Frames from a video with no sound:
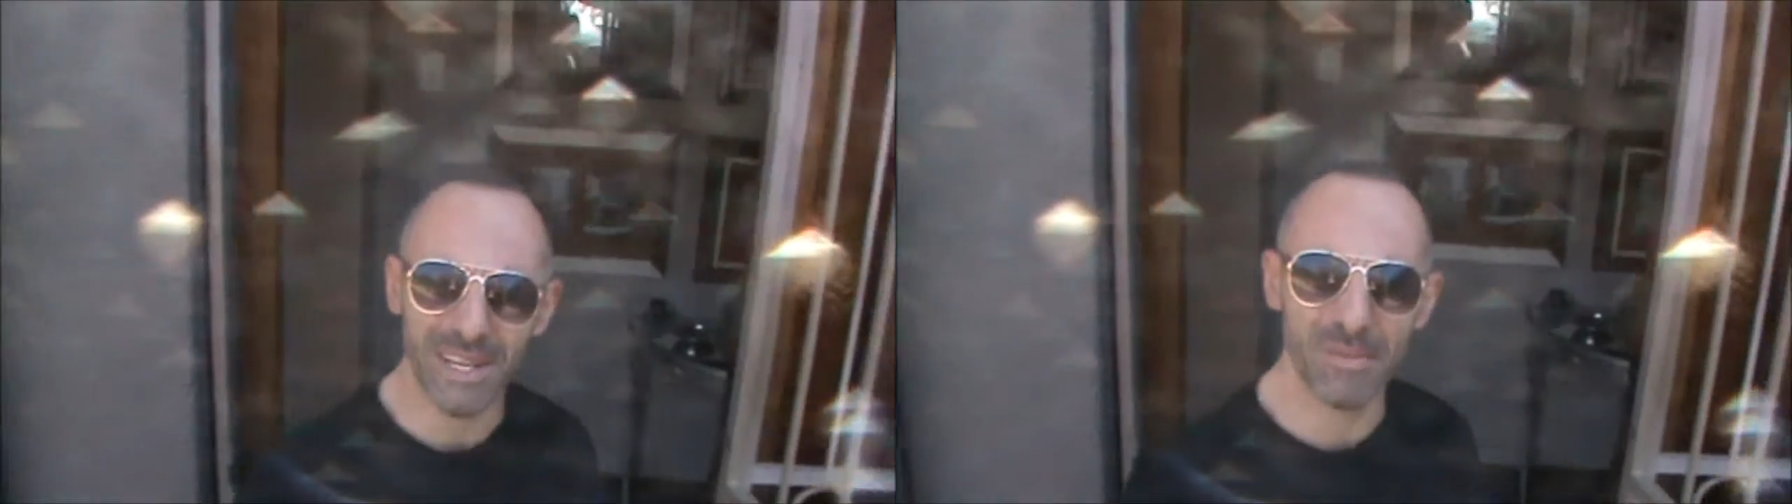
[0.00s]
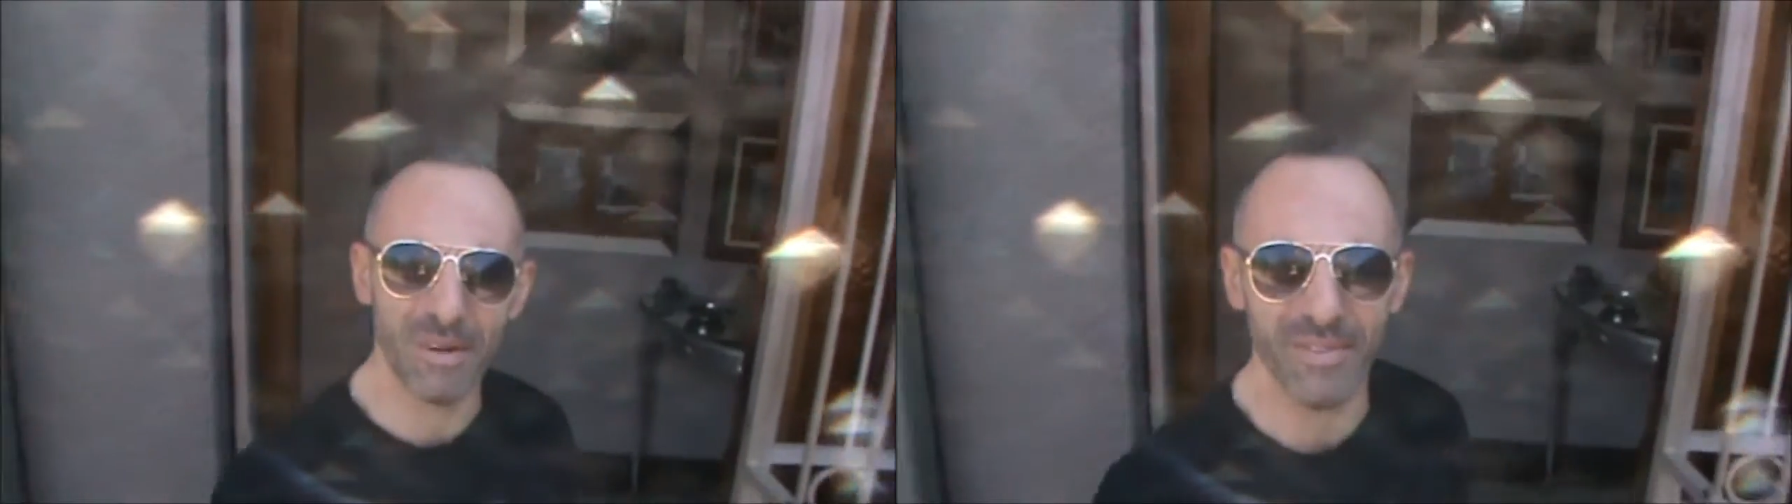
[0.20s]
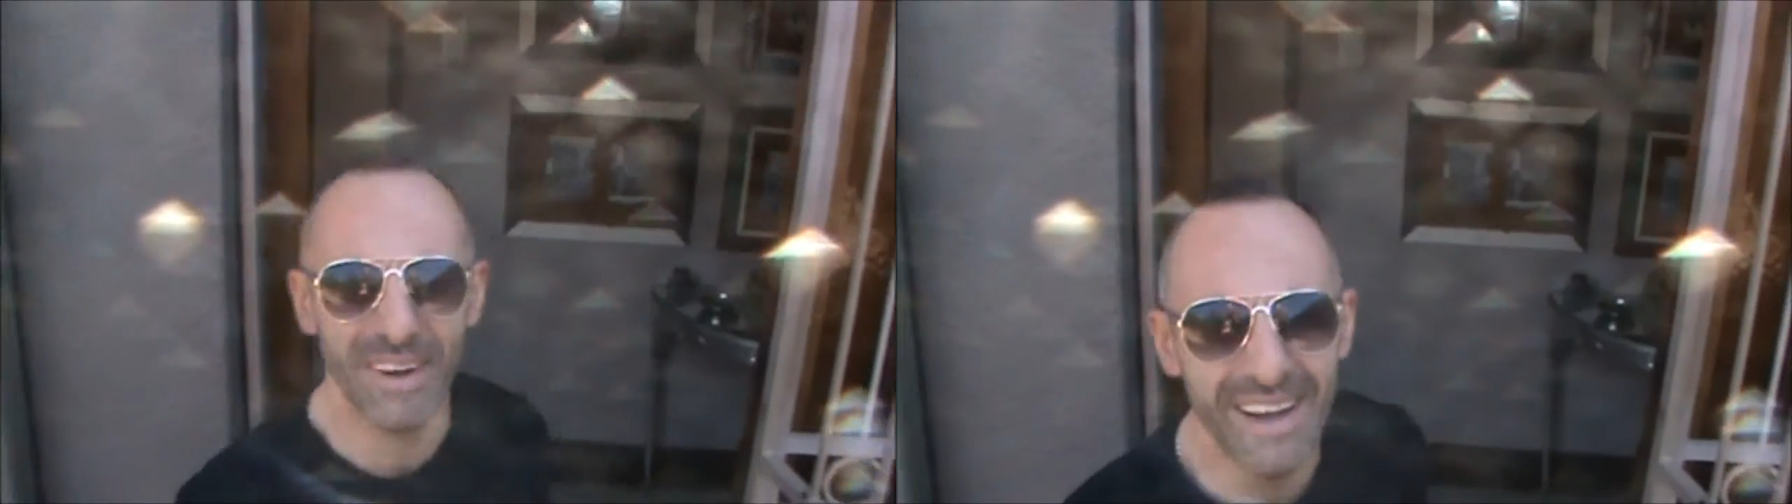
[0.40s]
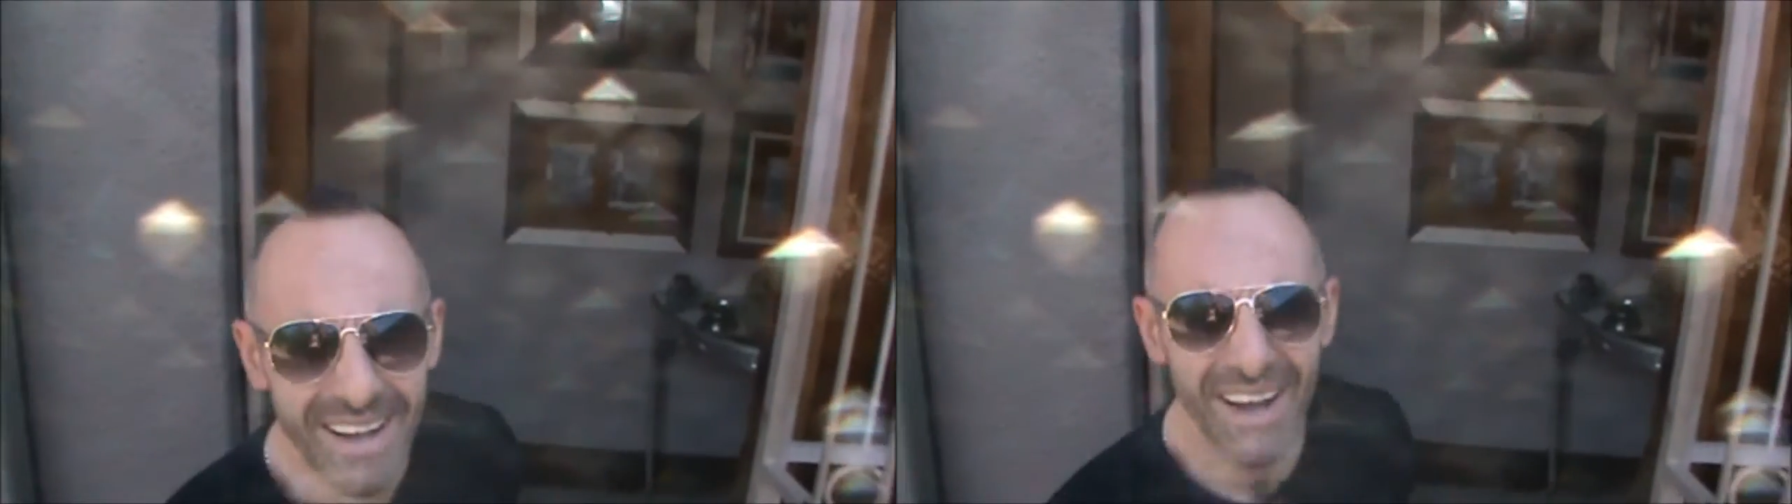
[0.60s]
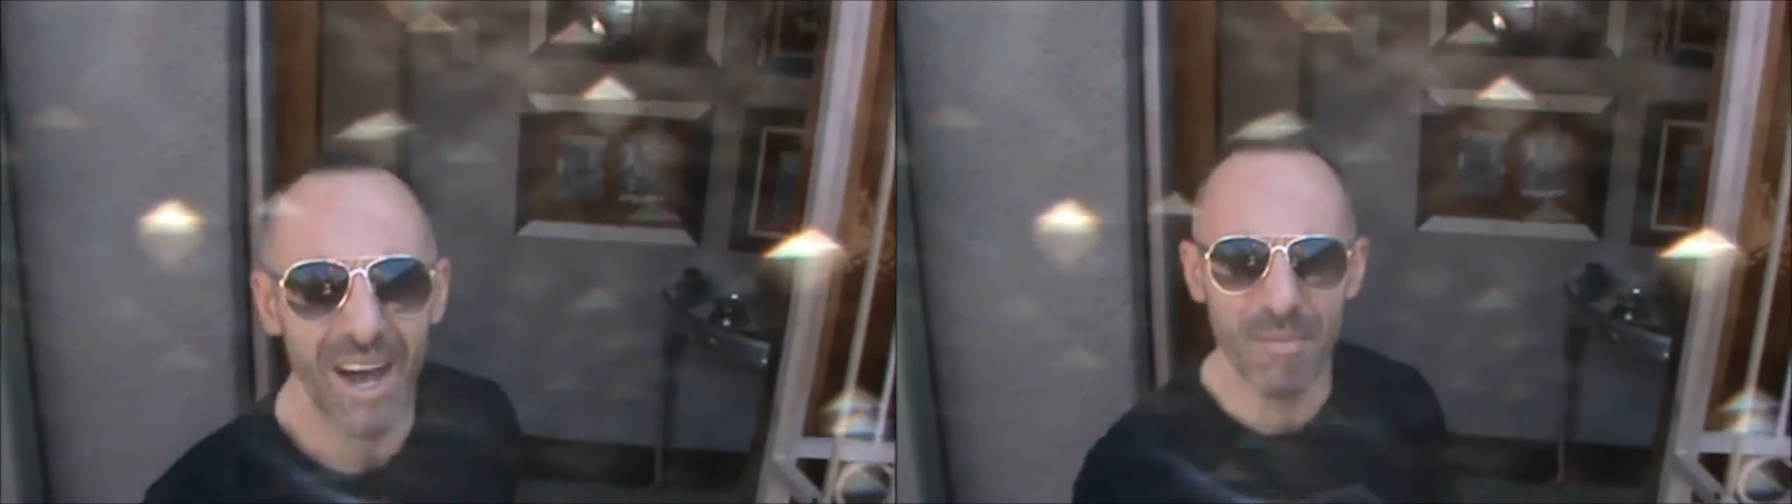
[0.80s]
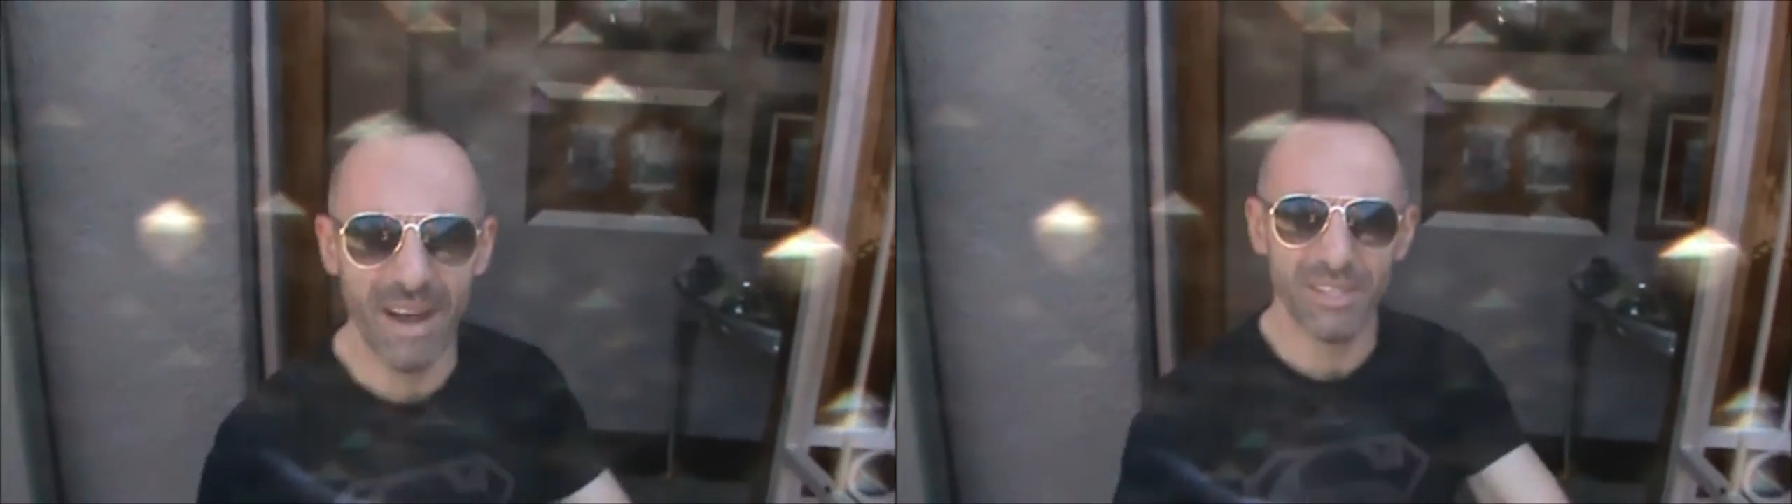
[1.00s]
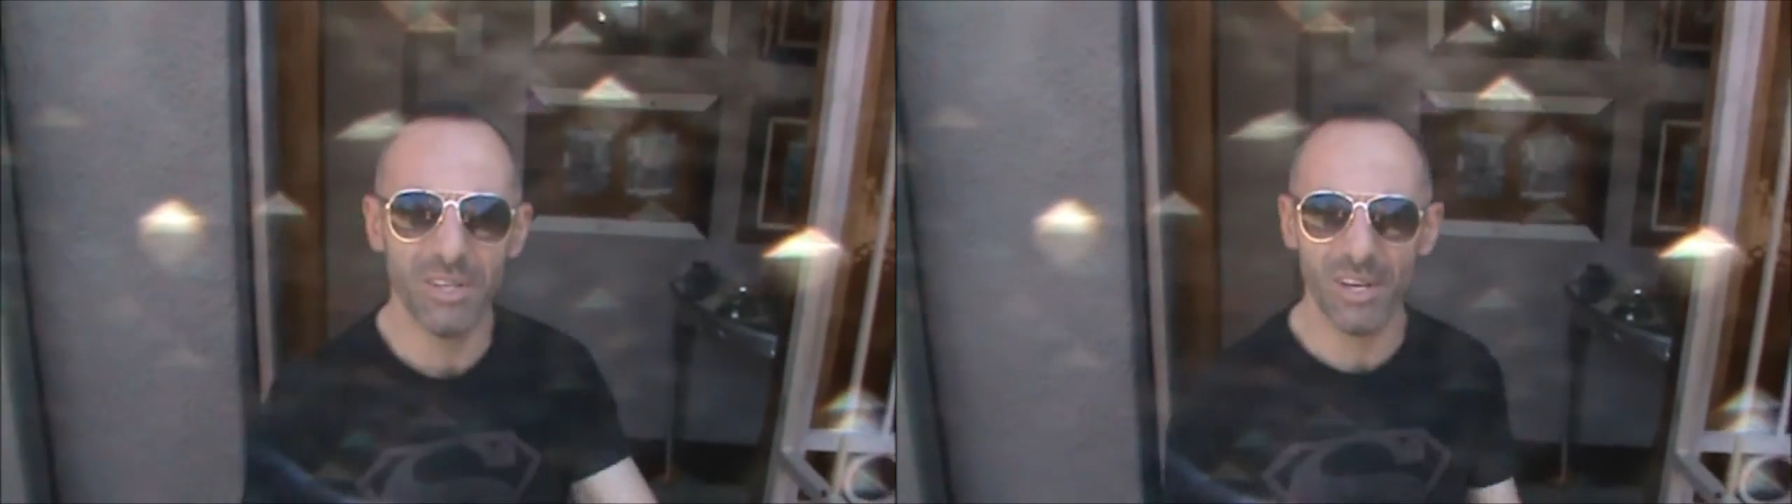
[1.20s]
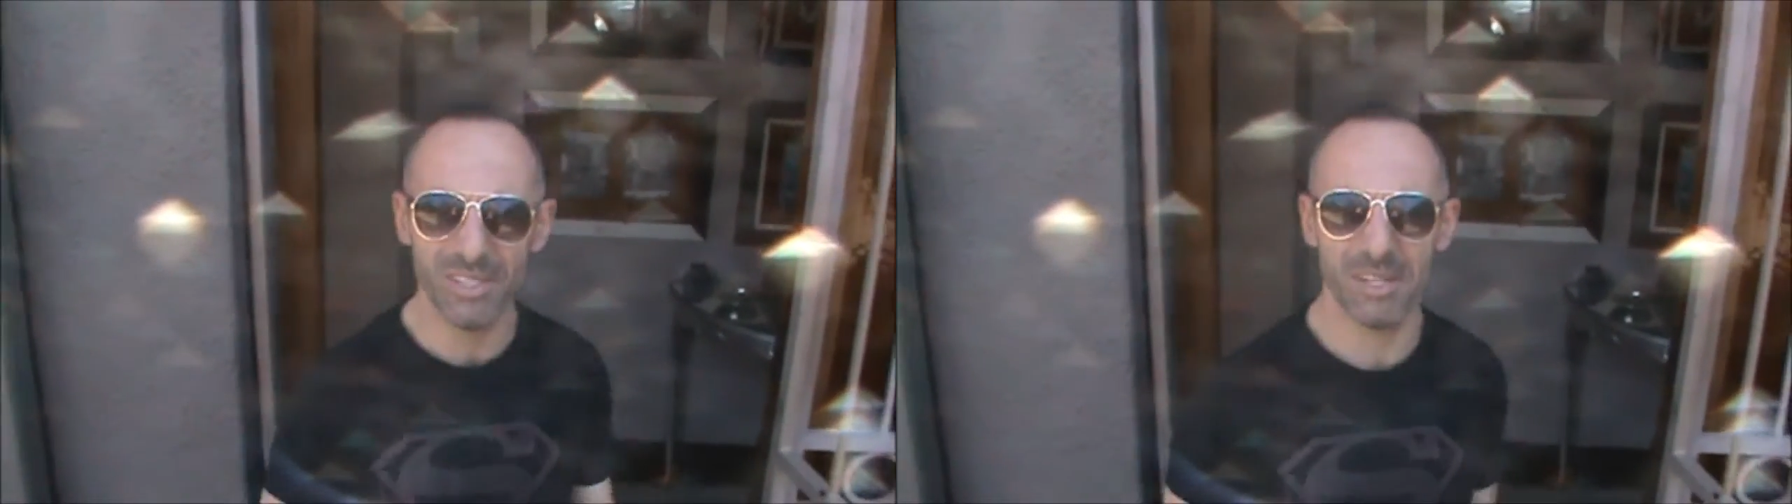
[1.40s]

a little bit of a massage,